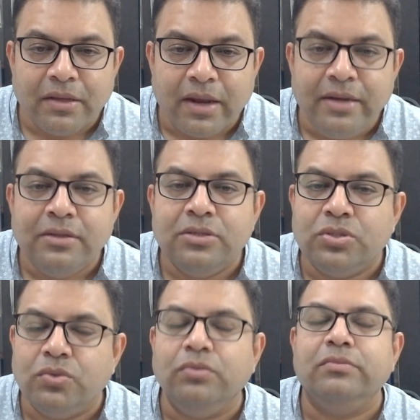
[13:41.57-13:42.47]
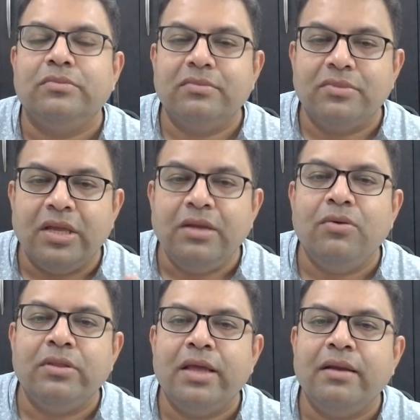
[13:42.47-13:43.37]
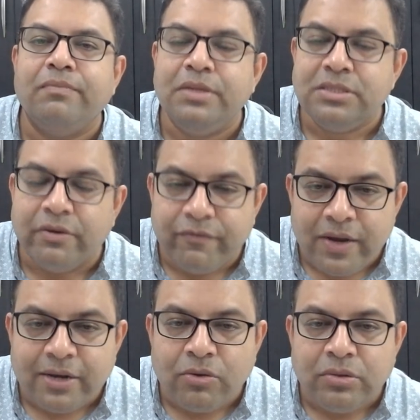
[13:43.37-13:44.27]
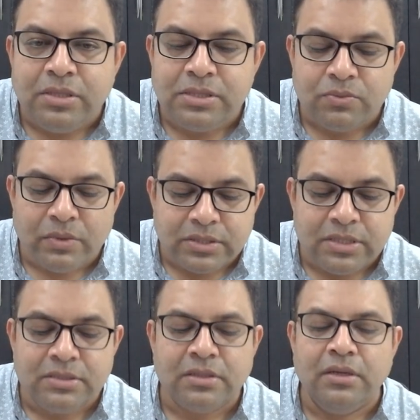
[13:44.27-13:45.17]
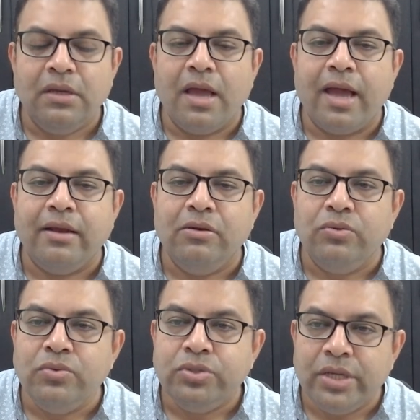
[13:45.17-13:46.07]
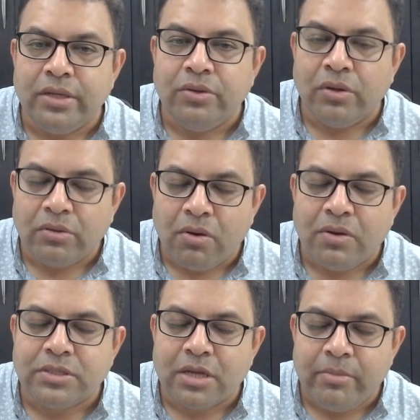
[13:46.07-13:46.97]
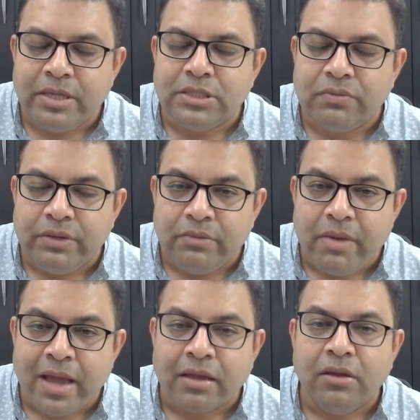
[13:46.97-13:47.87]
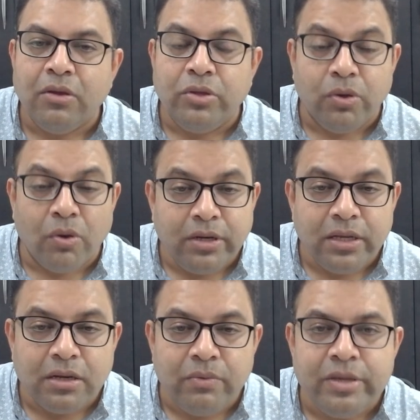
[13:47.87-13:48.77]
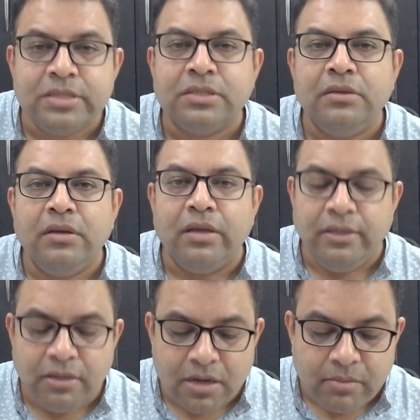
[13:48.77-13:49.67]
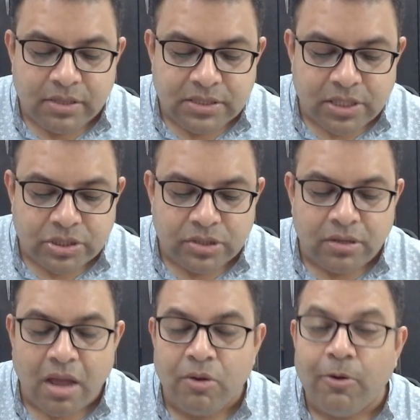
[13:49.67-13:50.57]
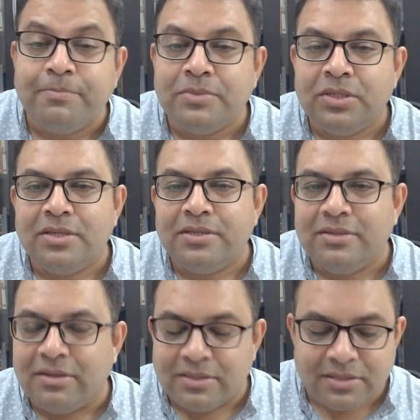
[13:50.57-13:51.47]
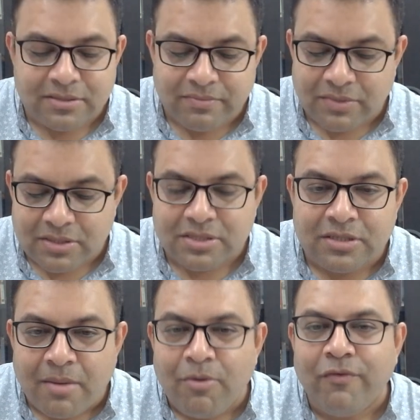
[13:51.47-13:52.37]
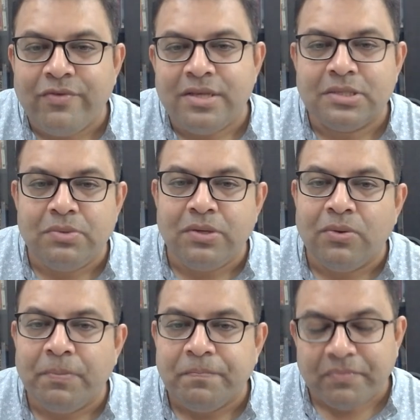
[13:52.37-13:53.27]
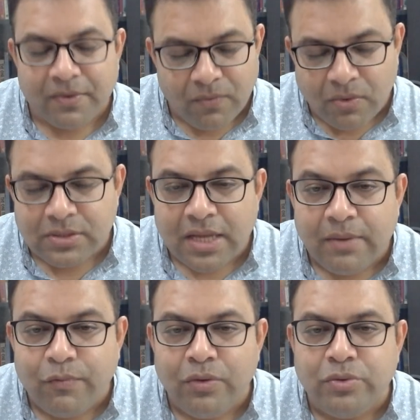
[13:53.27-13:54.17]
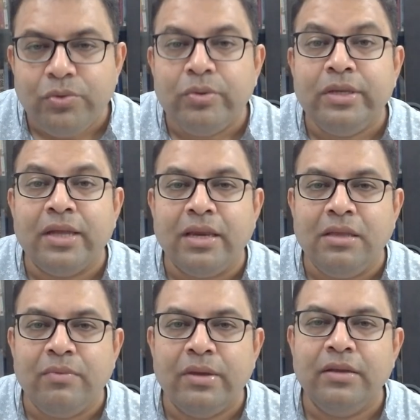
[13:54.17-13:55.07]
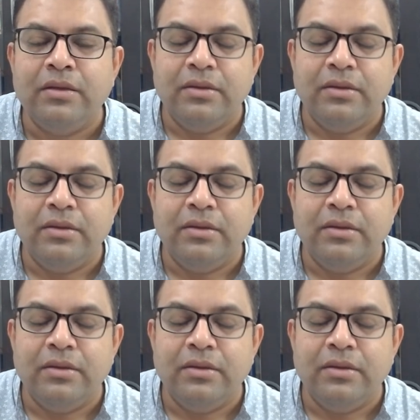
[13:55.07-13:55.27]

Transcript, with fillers: right? So think on that. Please reflect on these verses and do share your thoughts, comments, feedback, your takeaways in the comment section. I hope uh, some of this video was helpful to you in any way.